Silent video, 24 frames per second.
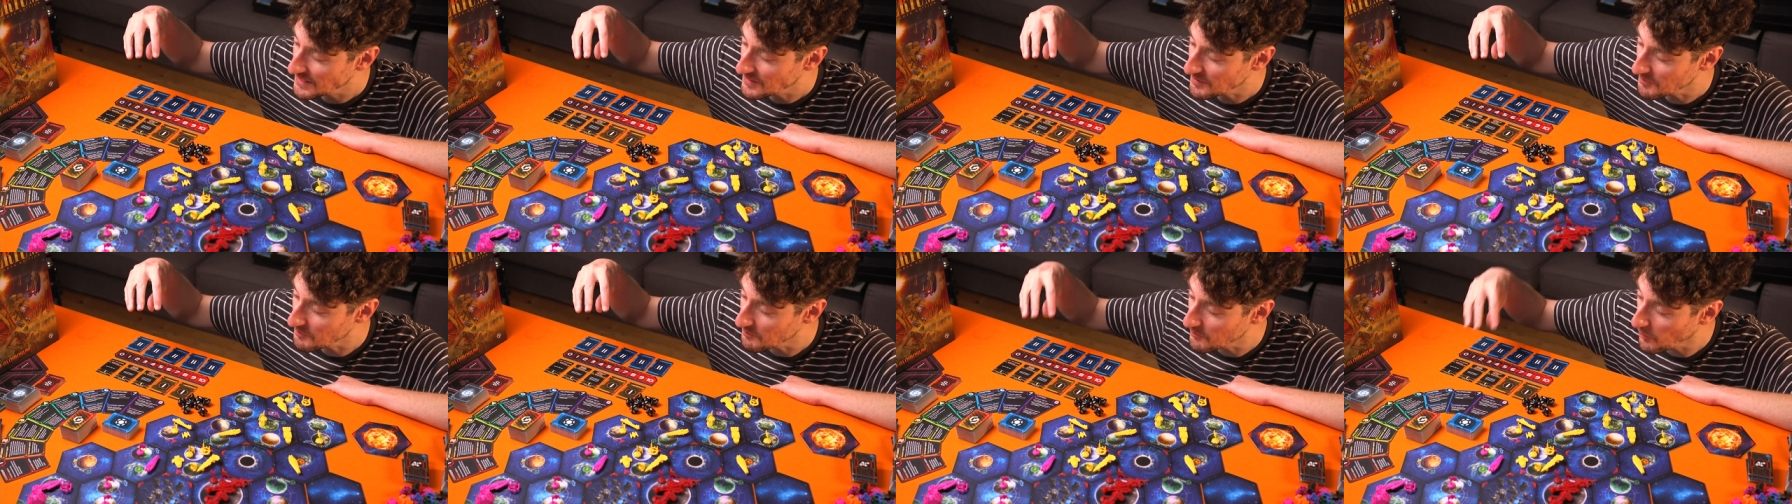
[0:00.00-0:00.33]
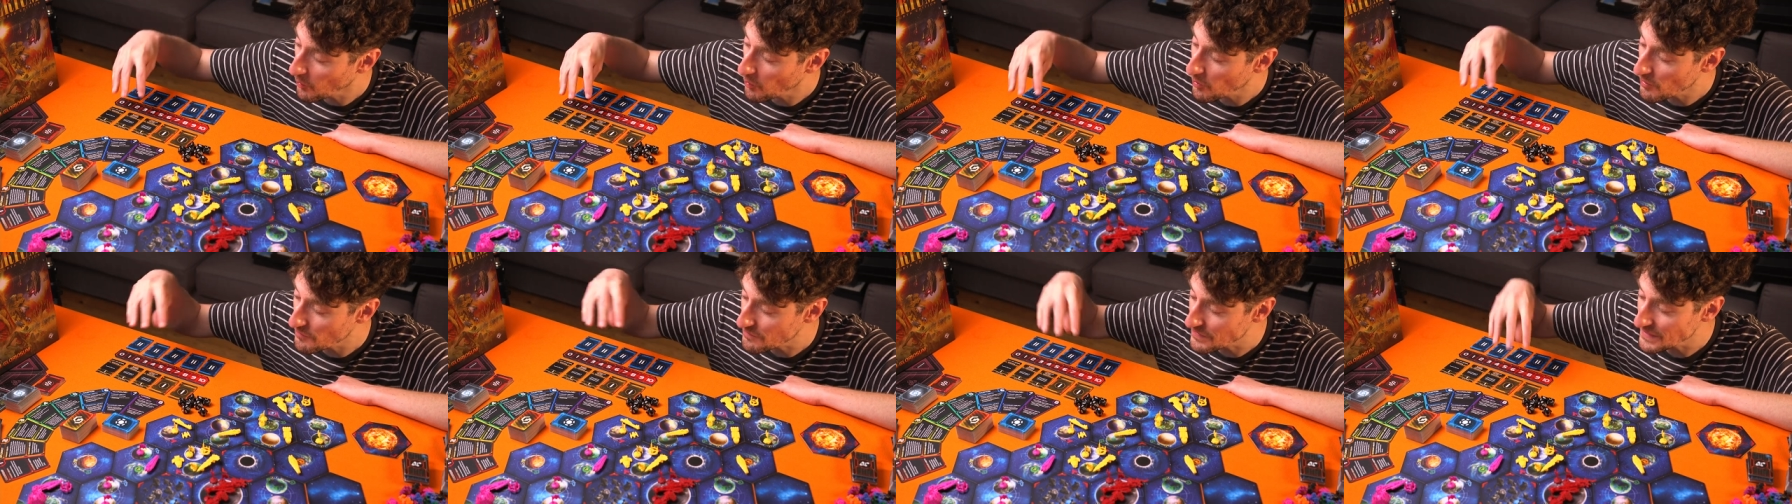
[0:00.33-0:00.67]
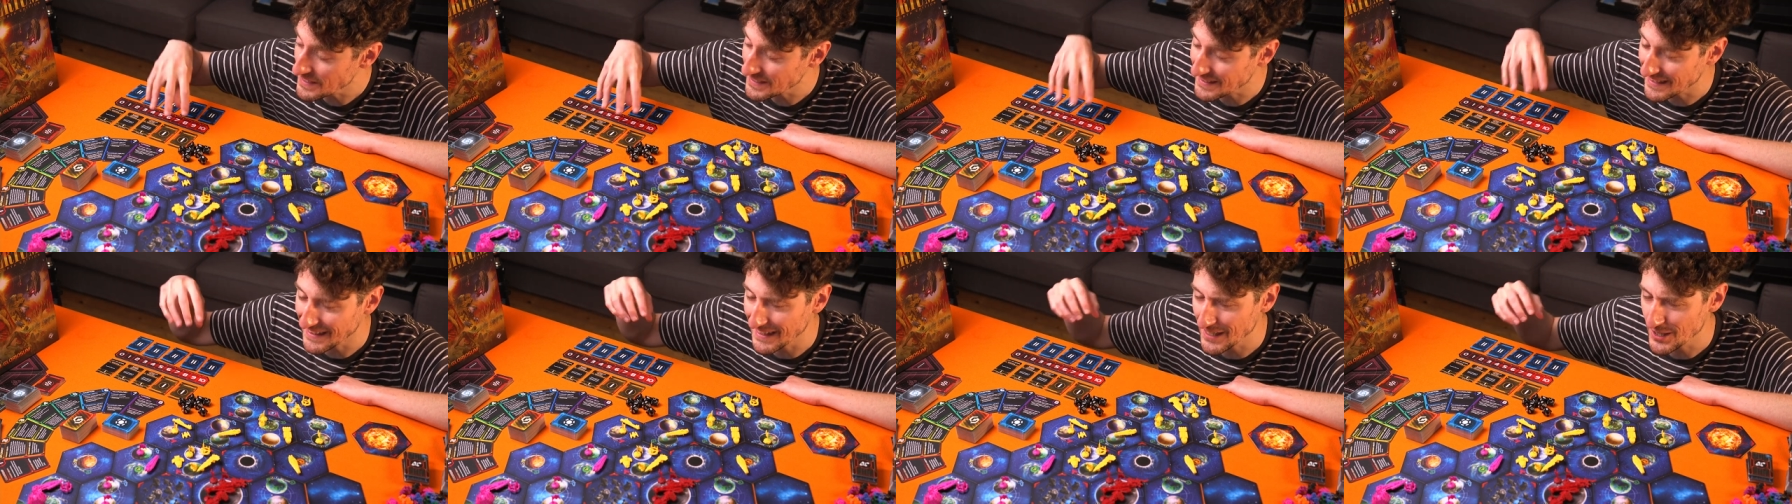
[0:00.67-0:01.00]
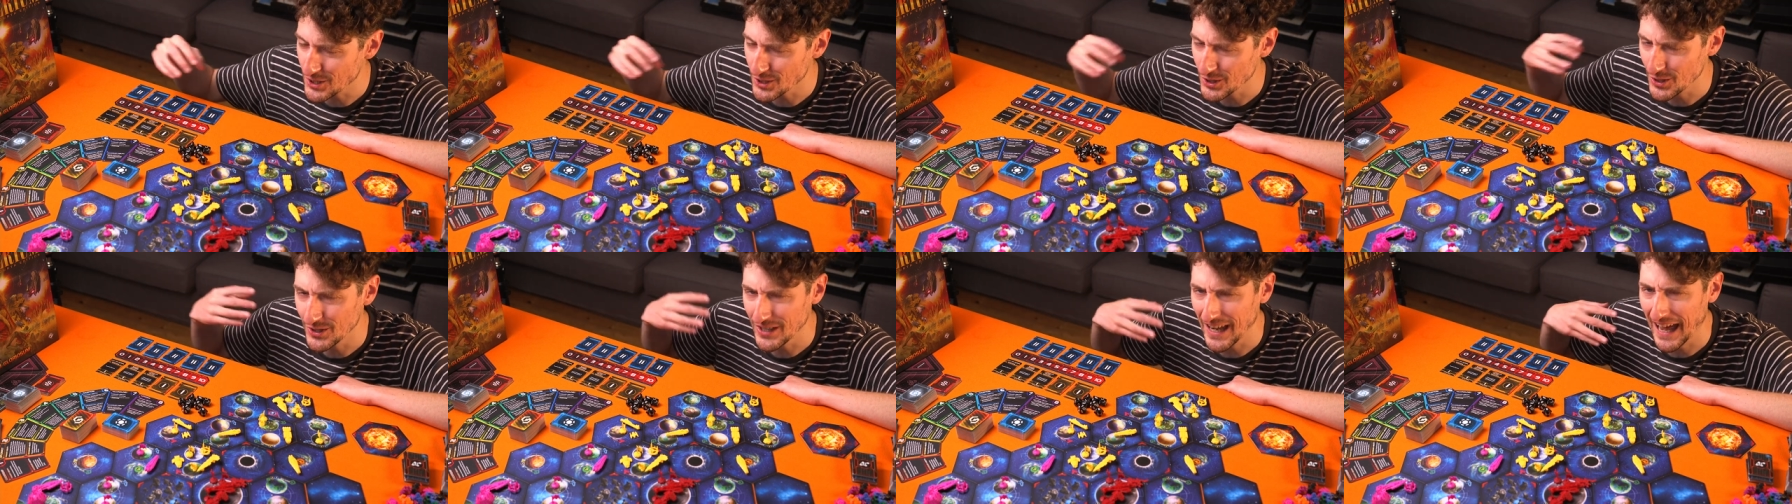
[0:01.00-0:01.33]
more of these than they
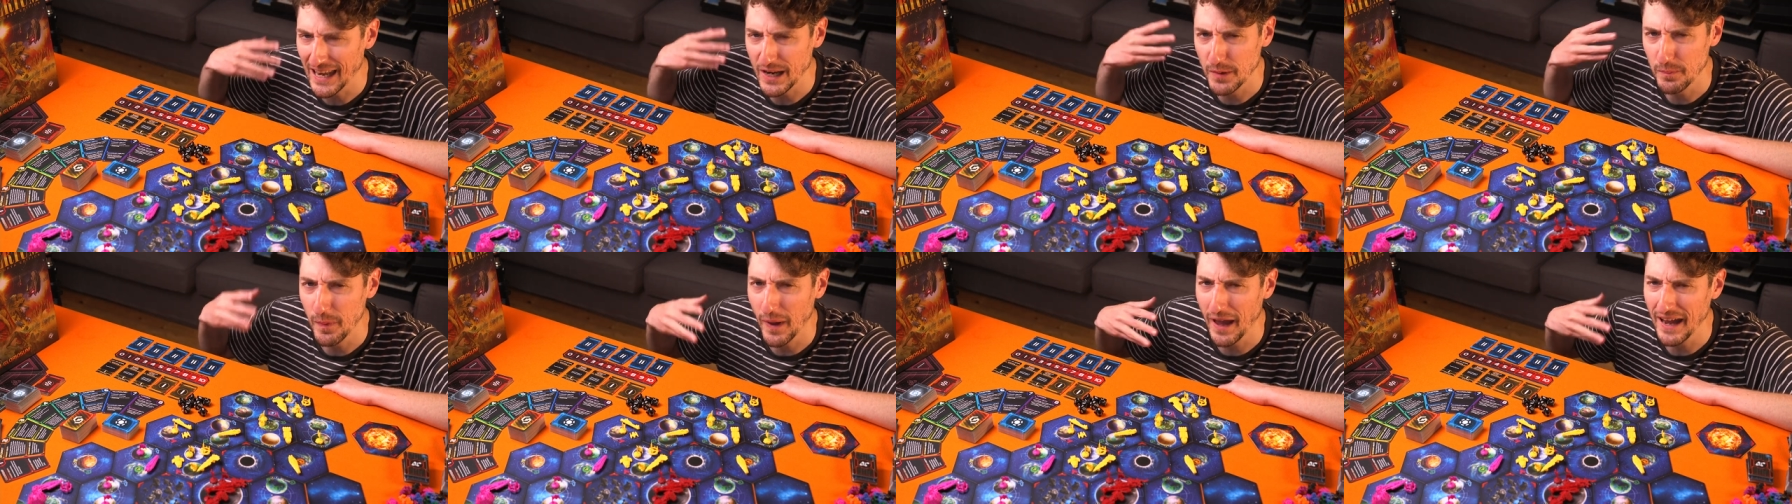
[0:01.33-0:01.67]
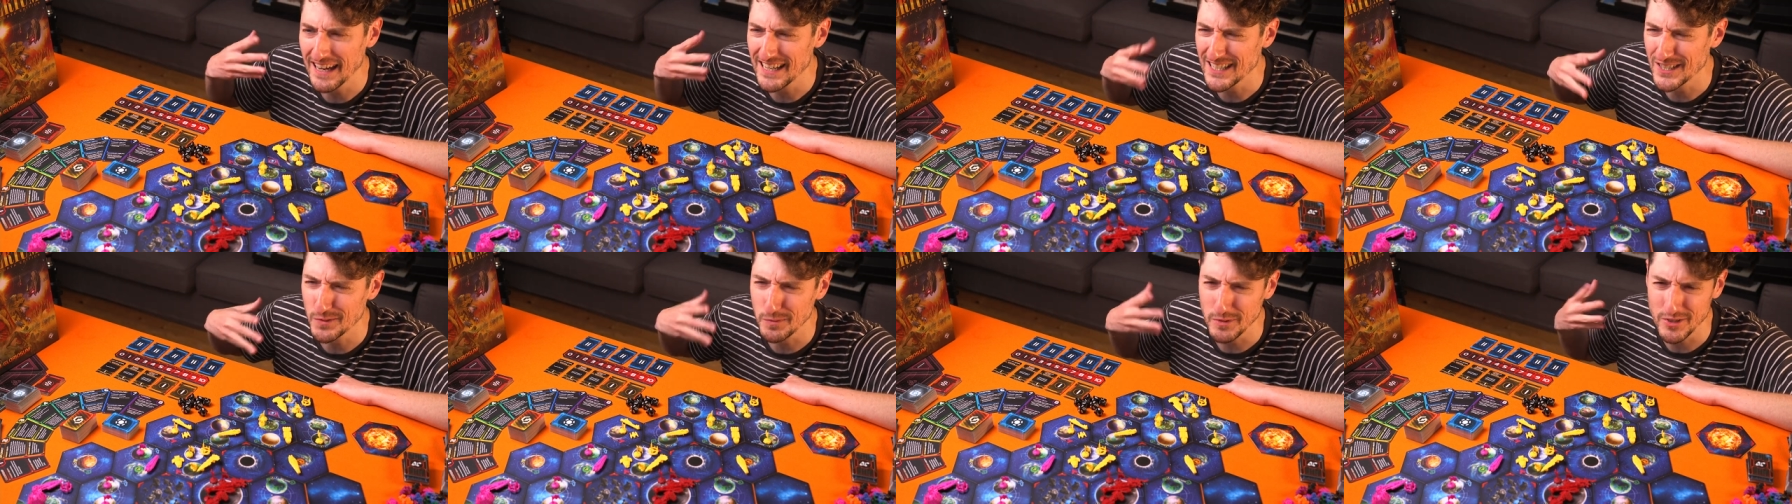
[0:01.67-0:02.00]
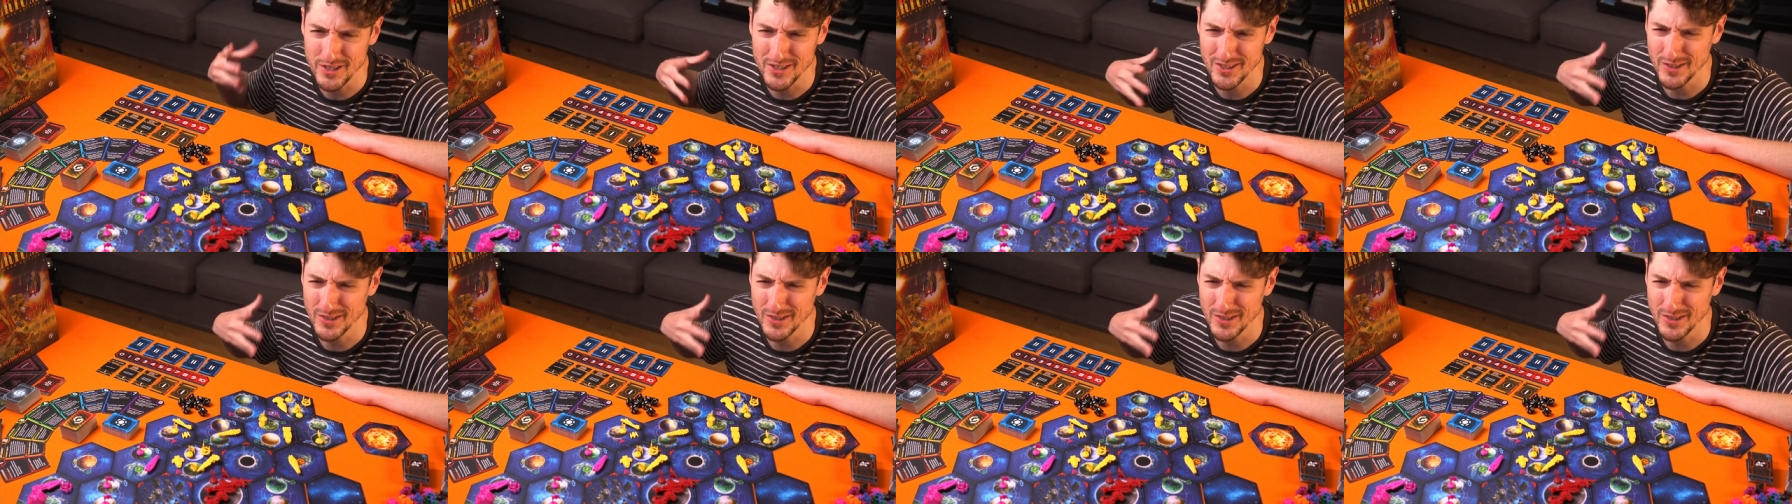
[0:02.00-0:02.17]
should at a pace which